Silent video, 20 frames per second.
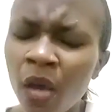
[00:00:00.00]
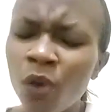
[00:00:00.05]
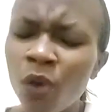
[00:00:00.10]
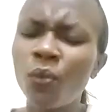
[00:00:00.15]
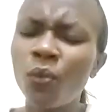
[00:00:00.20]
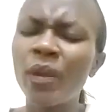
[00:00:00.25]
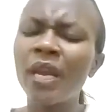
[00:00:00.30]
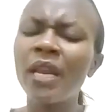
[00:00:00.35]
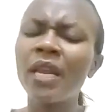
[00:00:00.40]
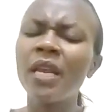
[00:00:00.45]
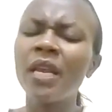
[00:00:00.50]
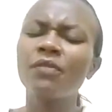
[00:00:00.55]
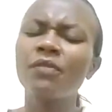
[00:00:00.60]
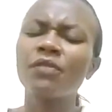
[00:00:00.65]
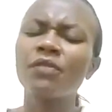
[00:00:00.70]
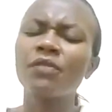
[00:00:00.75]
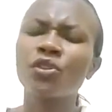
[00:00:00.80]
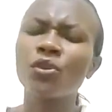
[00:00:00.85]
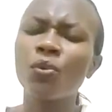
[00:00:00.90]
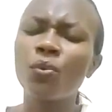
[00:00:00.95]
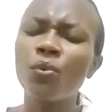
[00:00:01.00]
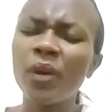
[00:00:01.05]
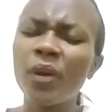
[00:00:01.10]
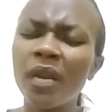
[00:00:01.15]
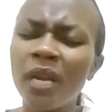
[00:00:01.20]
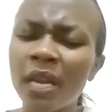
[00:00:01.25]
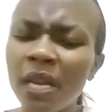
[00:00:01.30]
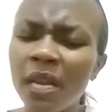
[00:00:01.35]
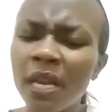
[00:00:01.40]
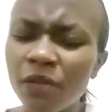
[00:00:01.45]
We lift you. We
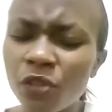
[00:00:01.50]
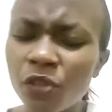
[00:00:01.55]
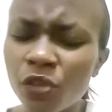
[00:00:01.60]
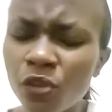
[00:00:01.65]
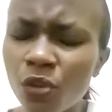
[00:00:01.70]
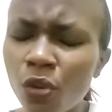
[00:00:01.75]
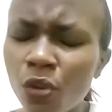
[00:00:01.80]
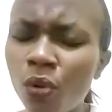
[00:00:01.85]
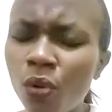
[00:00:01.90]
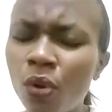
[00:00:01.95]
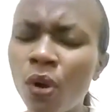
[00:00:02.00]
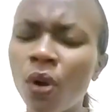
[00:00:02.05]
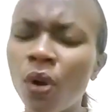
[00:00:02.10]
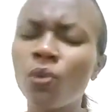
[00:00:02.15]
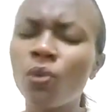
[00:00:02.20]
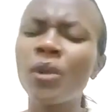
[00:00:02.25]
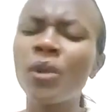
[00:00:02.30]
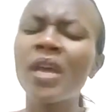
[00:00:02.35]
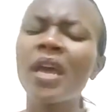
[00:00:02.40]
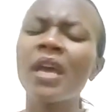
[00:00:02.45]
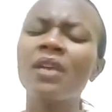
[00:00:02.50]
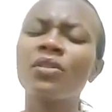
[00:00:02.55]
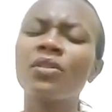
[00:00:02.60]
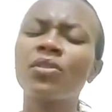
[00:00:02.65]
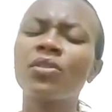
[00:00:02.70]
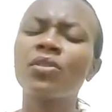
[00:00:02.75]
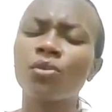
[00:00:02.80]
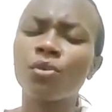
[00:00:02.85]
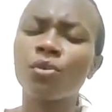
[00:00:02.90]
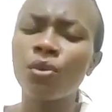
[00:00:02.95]
lift you, oh God. We
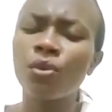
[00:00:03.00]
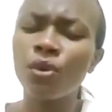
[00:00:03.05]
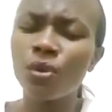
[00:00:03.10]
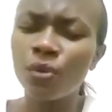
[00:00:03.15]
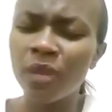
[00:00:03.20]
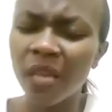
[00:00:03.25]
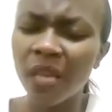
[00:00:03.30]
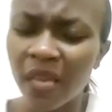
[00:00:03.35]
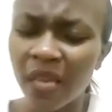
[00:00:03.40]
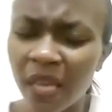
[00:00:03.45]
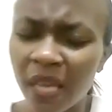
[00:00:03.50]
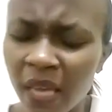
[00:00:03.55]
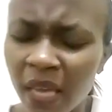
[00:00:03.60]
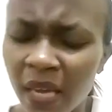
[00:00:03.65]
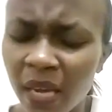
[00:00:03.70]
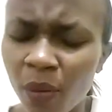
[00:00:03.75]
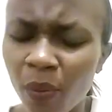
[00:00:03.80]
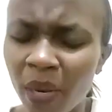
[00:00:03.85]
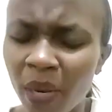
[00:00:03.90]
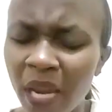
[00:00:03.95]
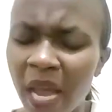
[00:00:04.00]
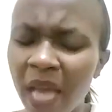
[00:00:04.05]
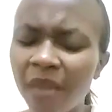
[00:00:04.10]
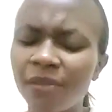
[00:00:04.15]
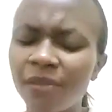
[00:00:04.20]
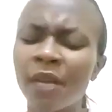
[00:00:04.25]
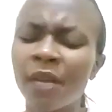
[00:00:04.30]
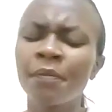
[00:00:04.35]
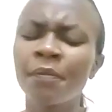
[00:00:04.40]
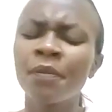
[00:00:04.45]
enthrone you, the King, in our
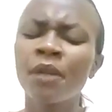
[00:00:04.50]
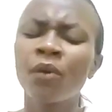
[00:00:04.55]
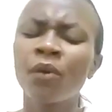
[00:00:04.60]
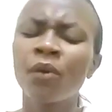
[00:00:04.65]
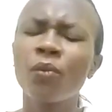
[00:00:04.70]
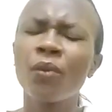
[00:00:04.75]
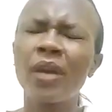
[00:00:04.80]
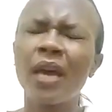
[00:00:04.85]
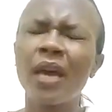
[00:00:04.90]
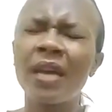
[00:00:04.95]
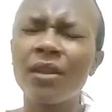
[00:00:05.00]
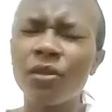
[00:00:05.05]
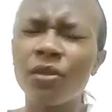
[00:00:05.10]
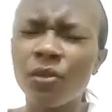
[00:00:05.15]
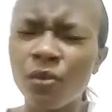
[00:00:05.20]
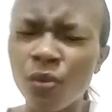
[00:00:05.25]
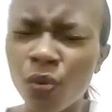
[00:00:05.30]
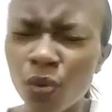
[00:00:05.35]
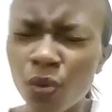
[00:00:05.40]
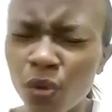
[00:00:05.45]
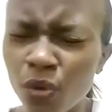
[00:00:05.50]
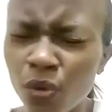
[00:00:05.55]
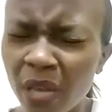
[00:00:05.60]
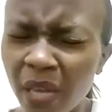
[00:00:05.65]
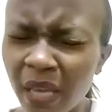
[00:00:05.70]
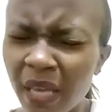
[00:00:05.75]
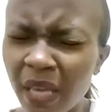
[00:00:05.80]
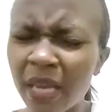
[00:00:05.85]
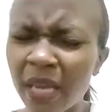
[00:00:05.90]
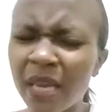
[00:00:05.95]
lives. We enthrone you,
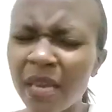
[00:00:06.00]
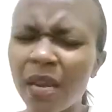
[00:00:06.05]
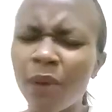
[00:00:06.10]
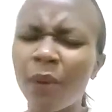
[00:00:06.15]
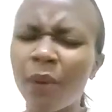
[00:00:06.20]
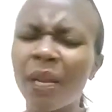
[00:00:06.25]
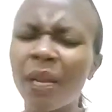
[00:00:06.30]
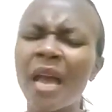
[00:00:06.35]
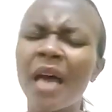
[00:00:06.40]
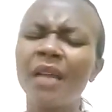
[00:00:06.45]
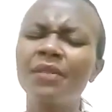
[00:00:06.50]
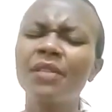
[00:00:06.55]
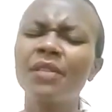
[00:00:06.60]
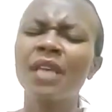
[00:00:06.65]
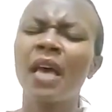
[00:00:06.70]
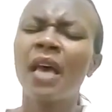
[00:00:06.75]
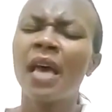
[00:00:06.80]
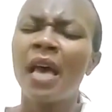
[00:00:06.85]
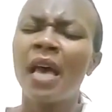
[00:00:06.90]
the King, in our lives.